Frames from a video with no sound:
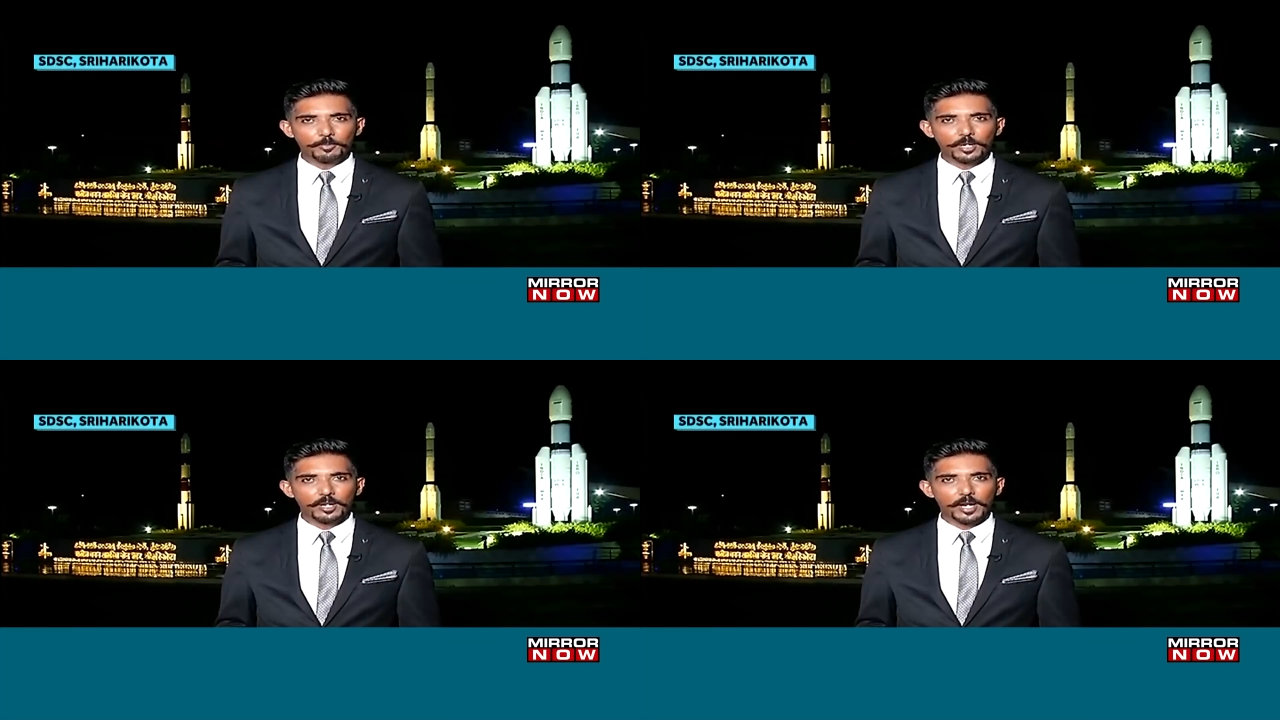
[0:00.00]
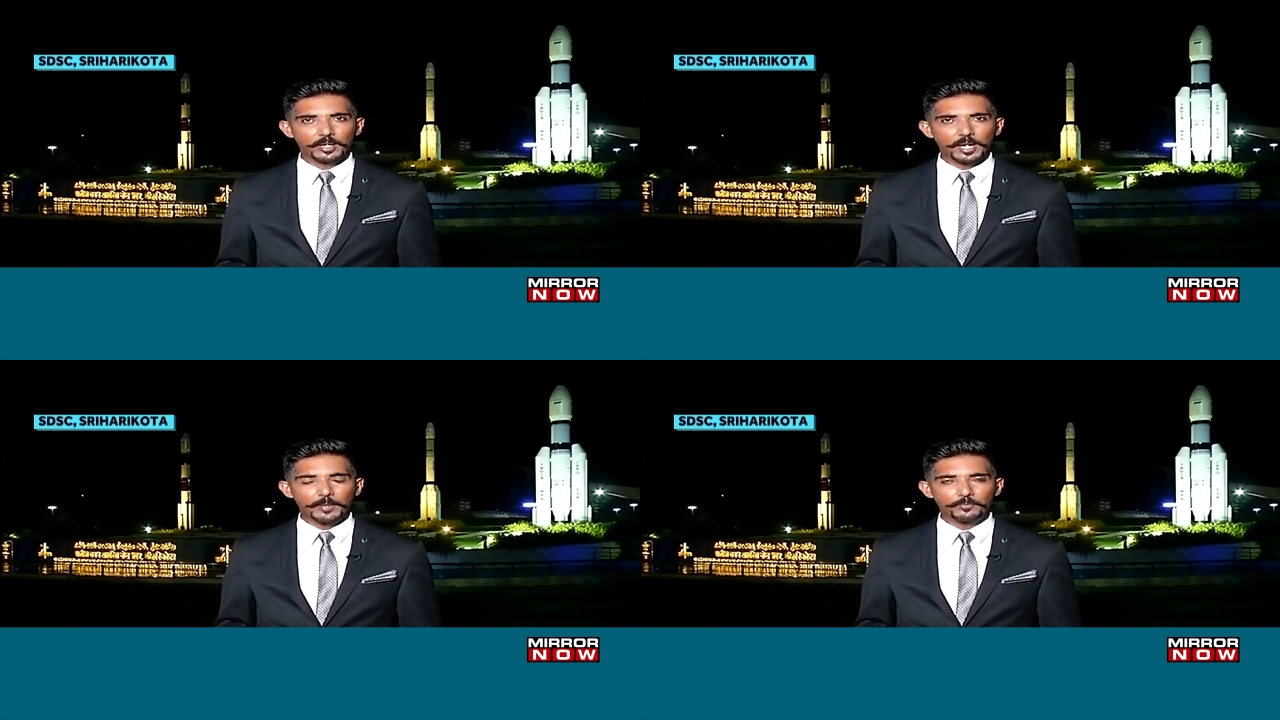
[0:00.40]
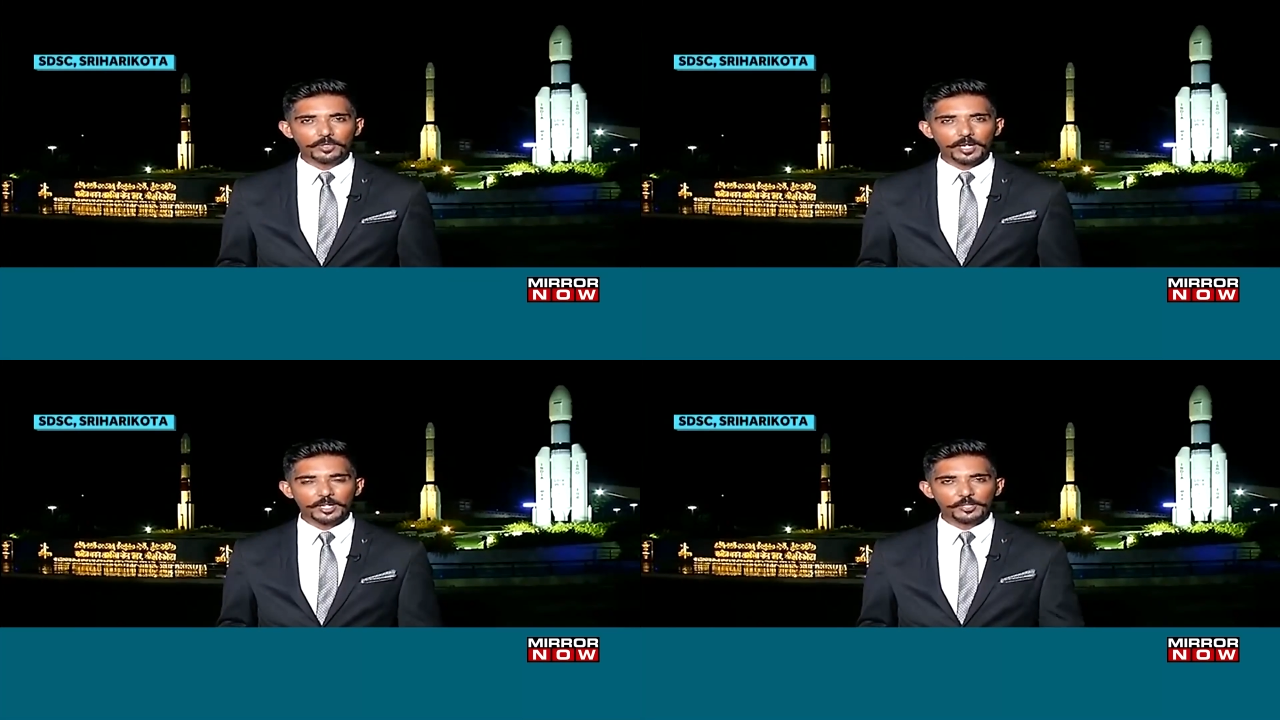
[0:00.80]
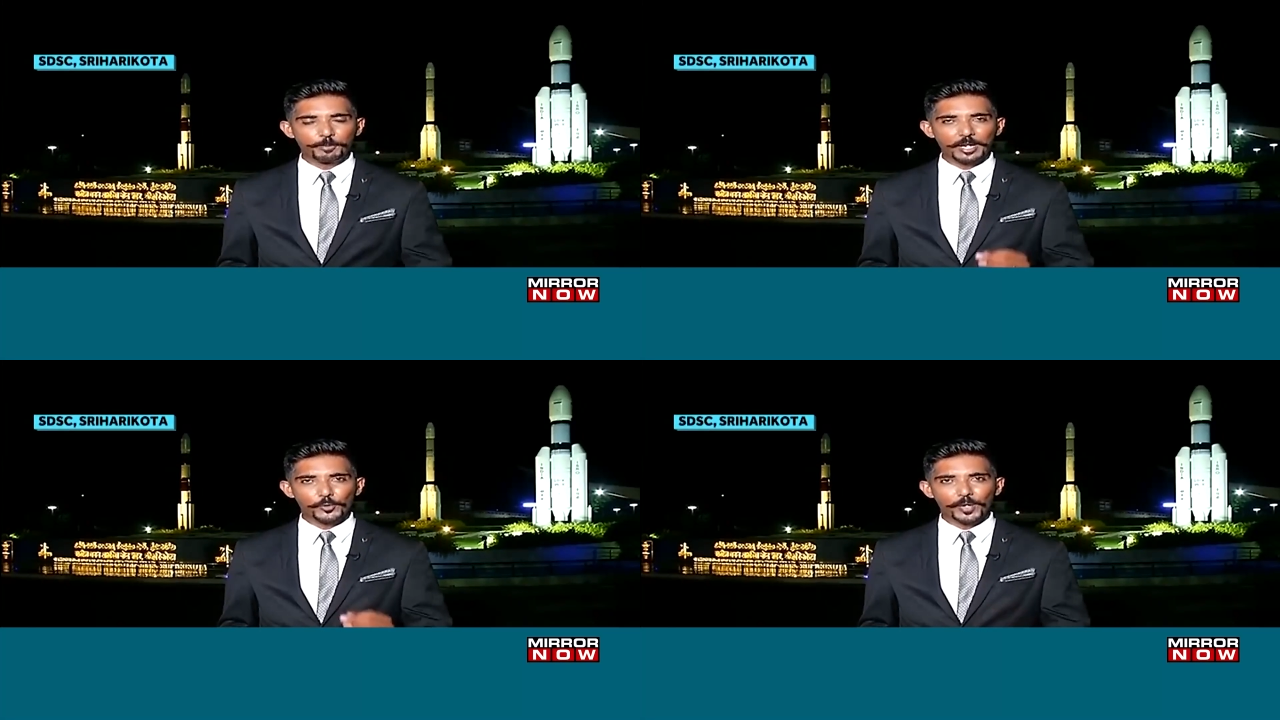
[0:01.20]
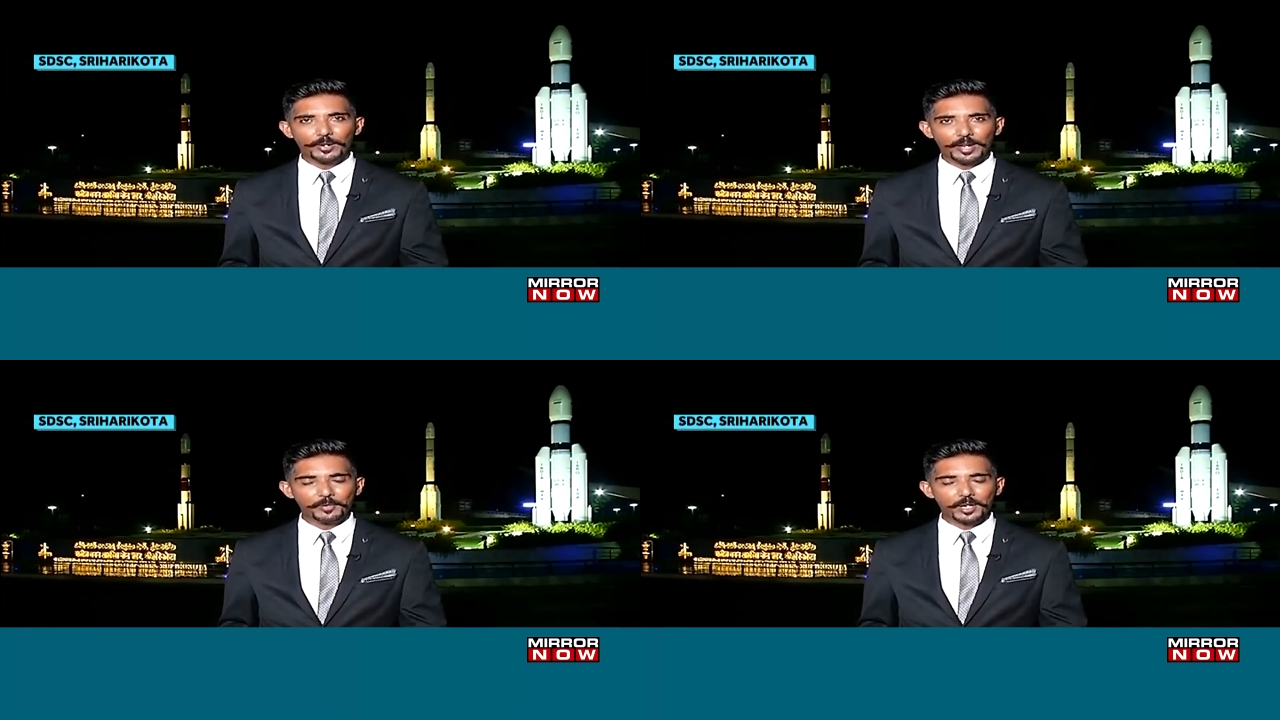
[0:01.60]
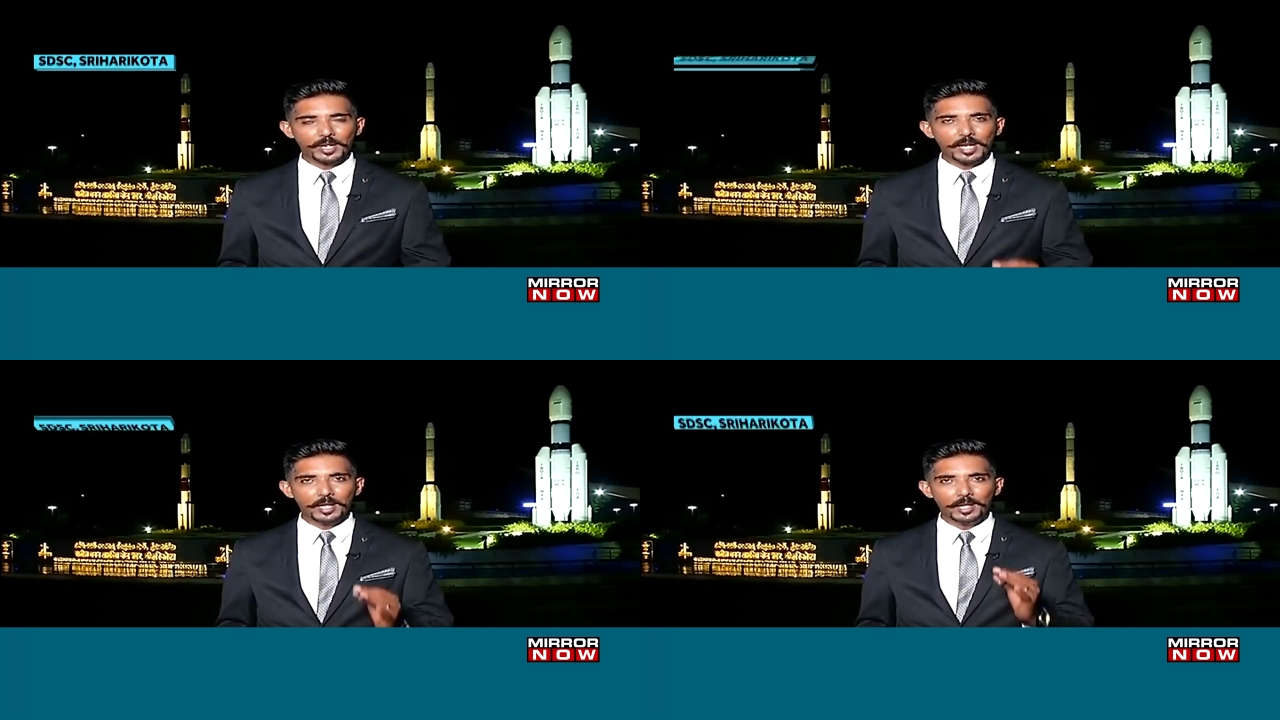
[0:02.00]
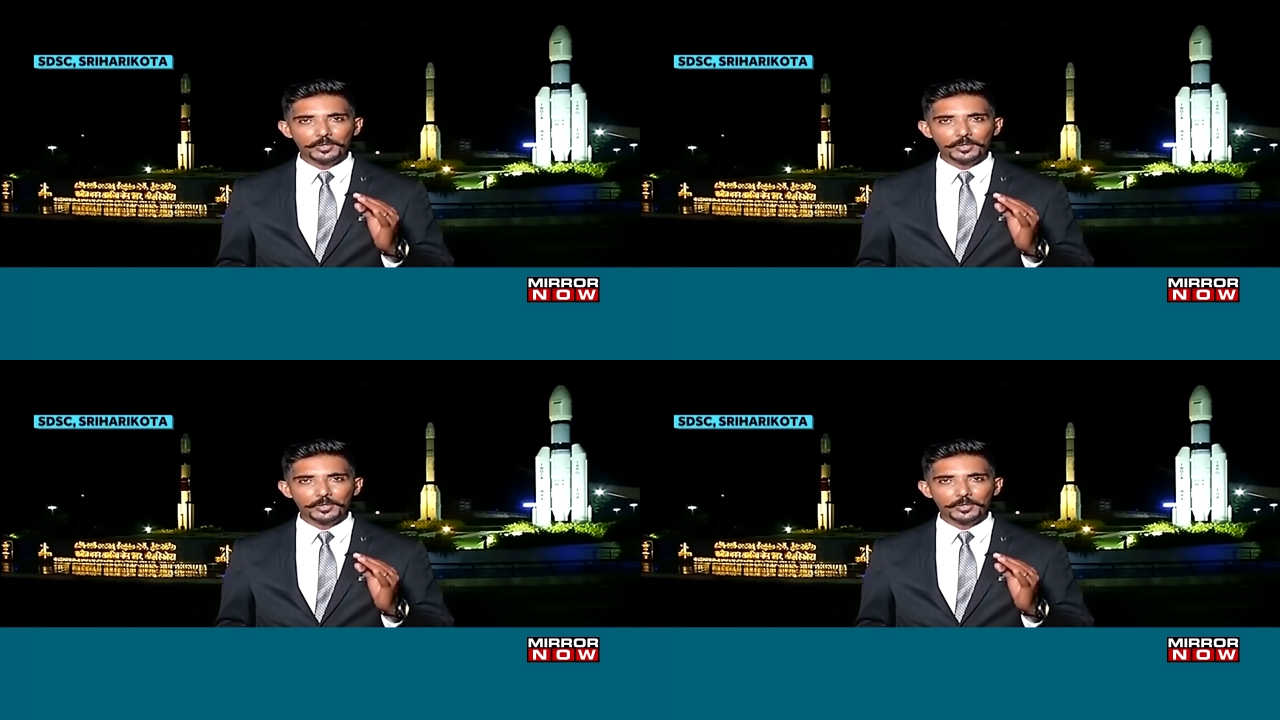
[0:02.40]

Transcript: Karnataka, that is Prajwal Revanna,